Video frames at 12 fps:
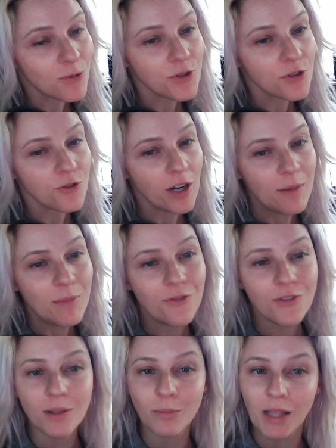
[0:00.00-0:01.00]
wants to trade me
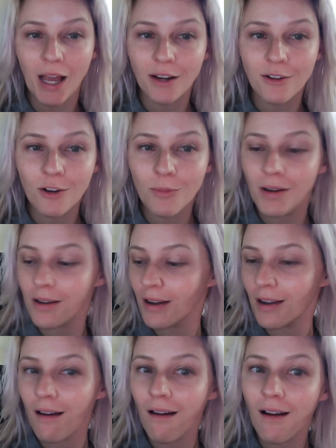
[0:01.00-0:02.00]
for the black notebook I
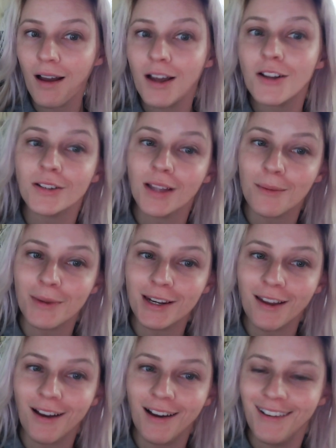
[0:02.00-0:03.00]
got, let me
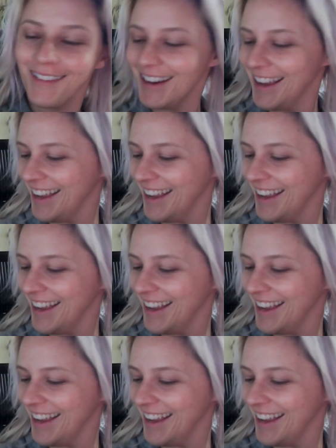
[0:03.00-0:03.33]
know.